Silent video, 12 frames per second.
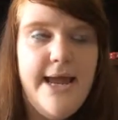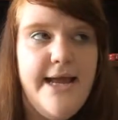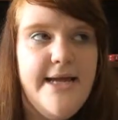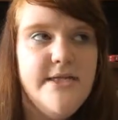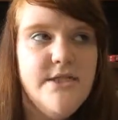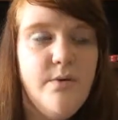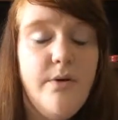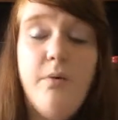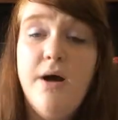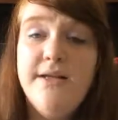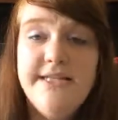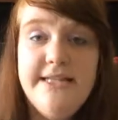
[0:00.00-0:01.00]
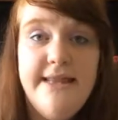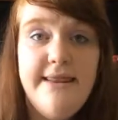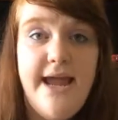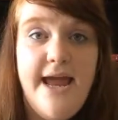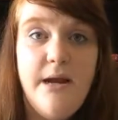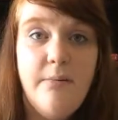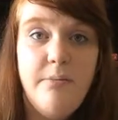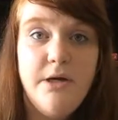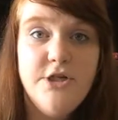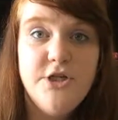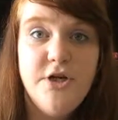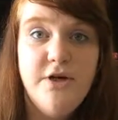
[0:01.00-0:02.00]
and so we walked in and they had a
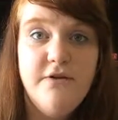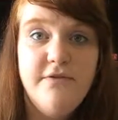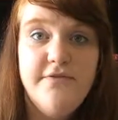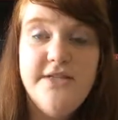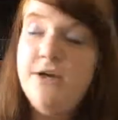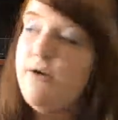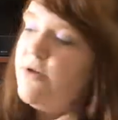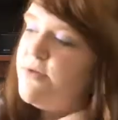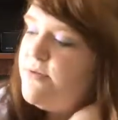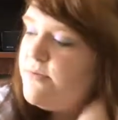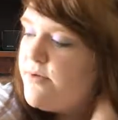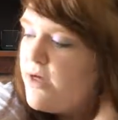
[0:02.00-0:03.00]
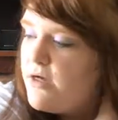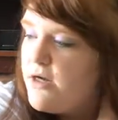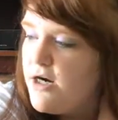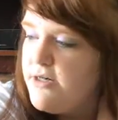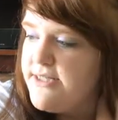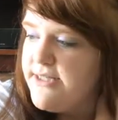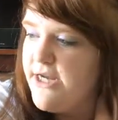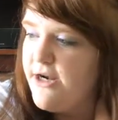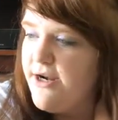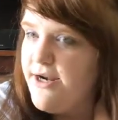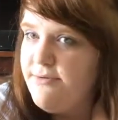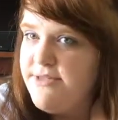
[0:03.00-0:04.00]
bunch of tarot cards in there,
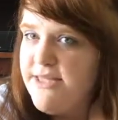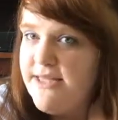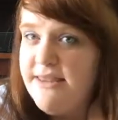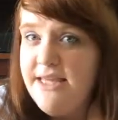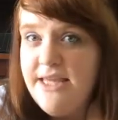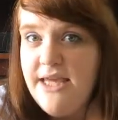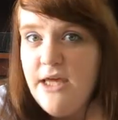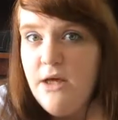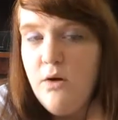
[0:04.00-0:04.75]
and I was thinking,